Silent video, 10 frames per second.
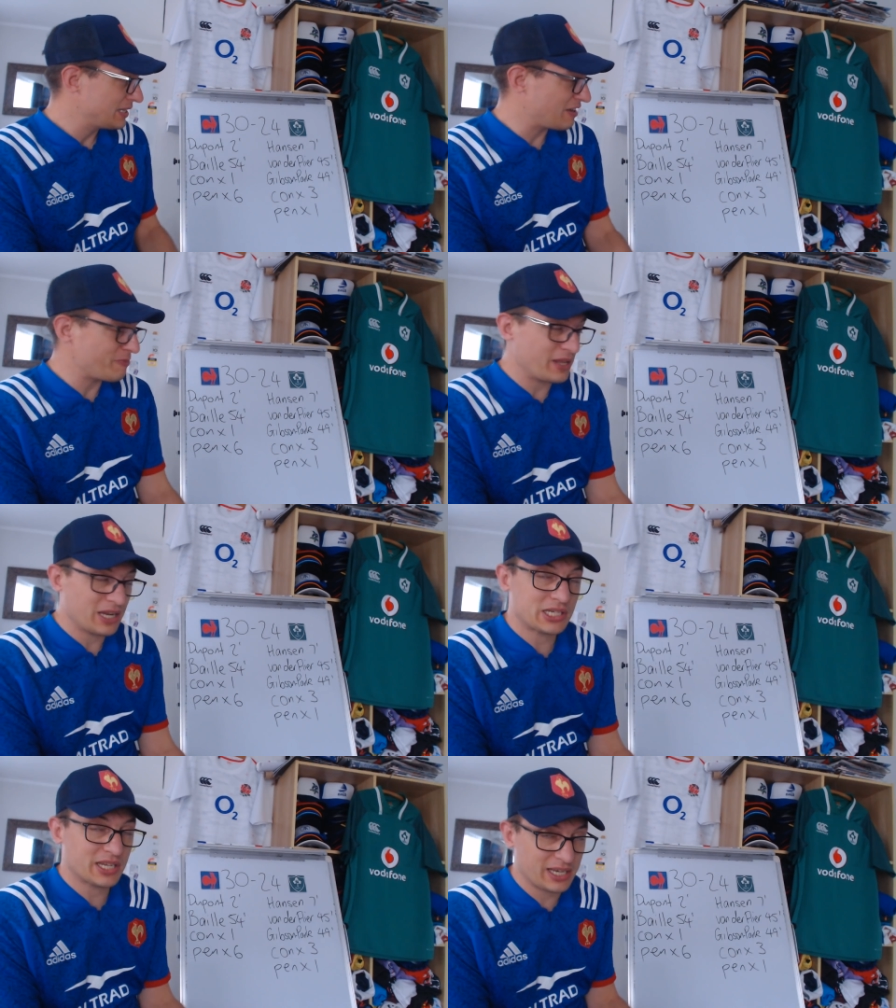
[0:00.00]
they've
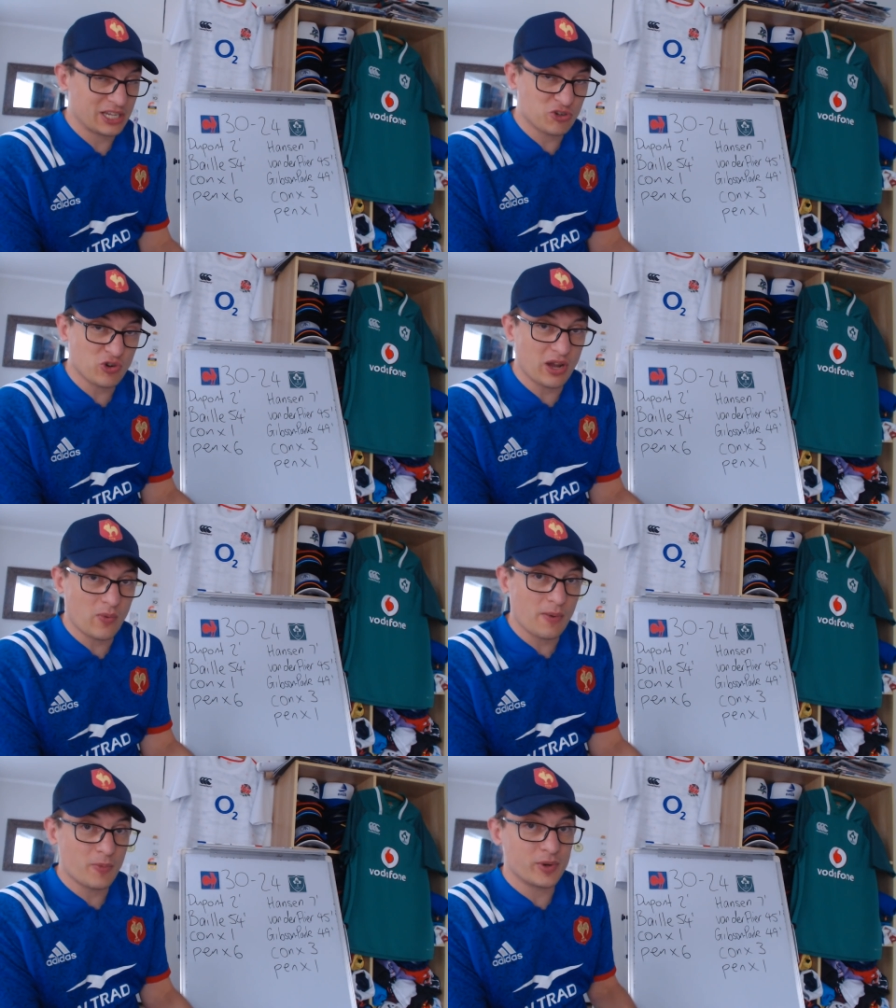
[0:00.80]
managed to get a try
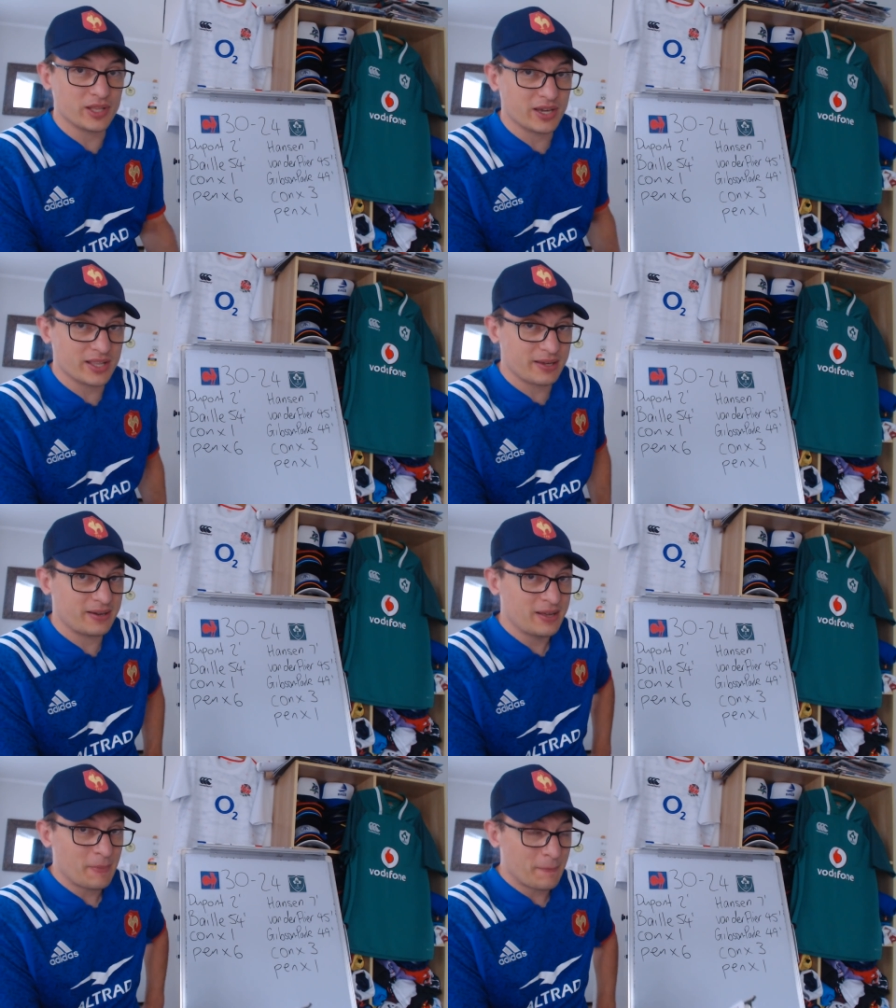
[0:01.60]
one way or the other,
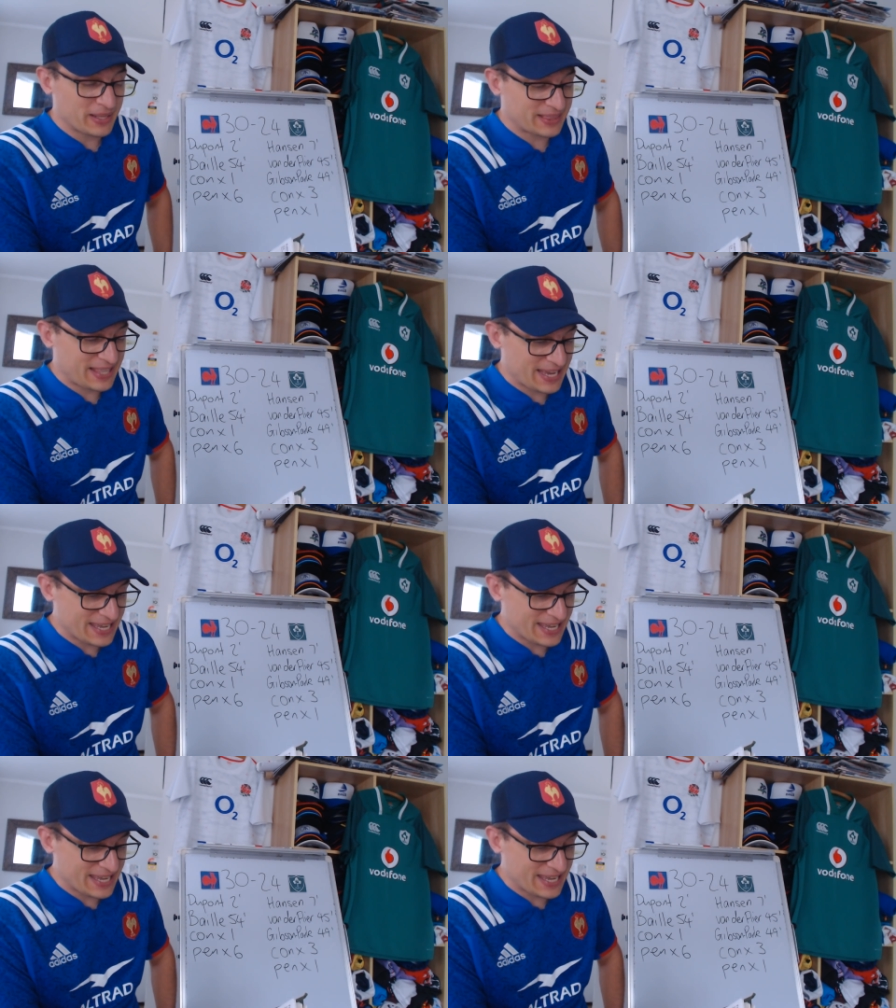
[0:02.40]
but they